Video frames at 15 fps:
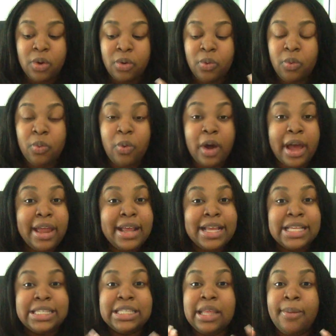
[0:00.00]
what
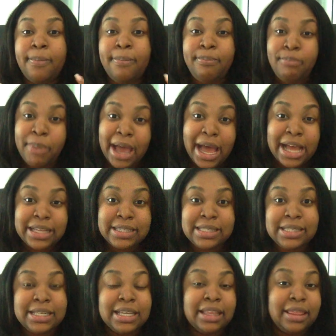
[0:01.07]
is the
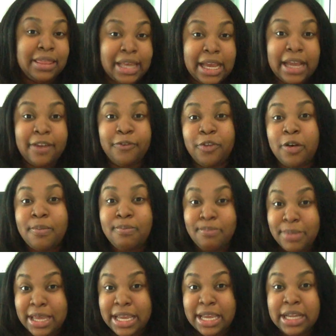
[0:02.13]
best thing for
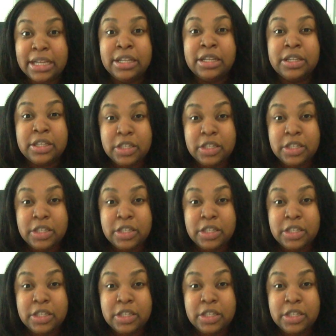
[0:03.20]
me